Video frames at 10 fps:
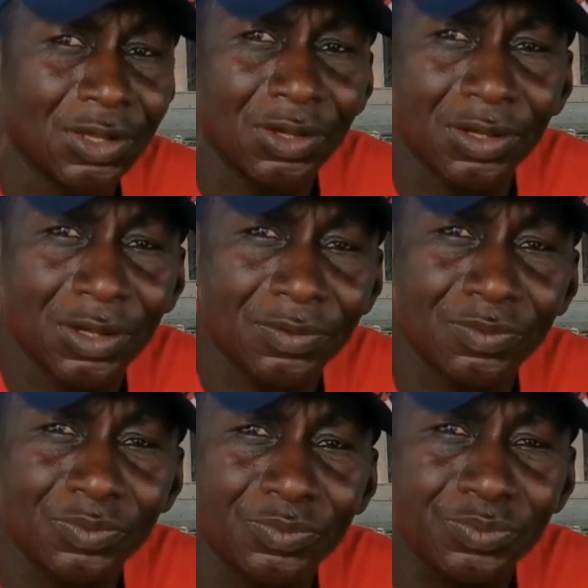So new
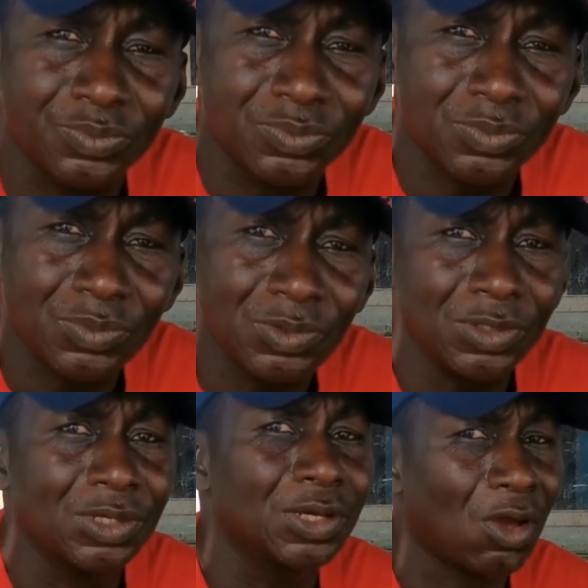animals will start to
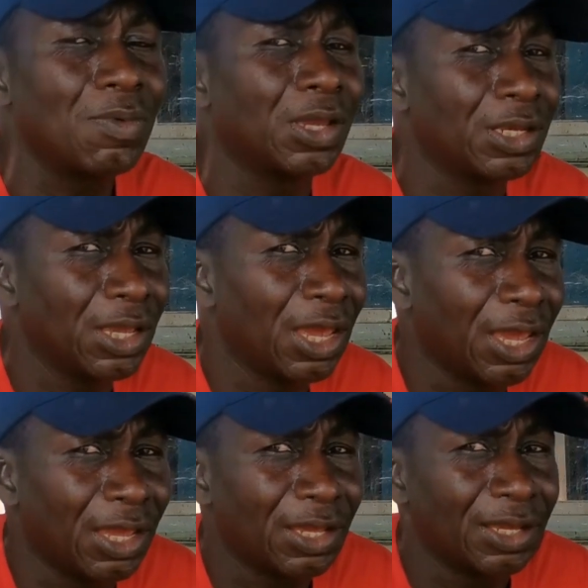come out
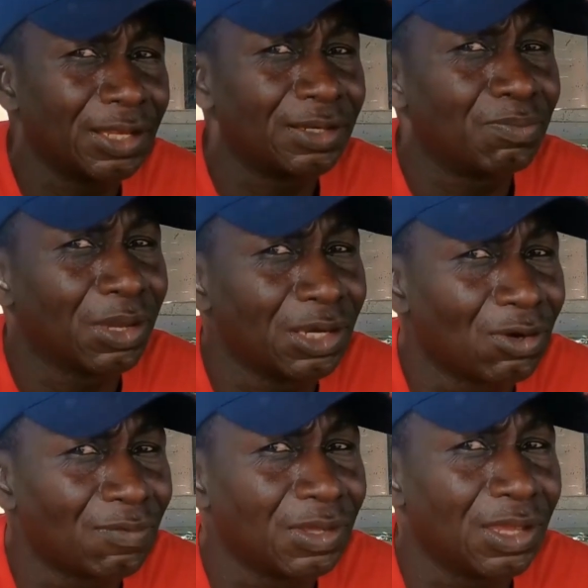because of the different
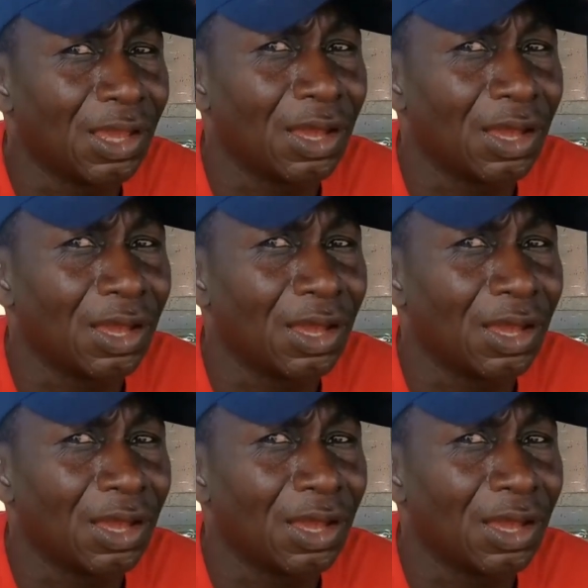insects.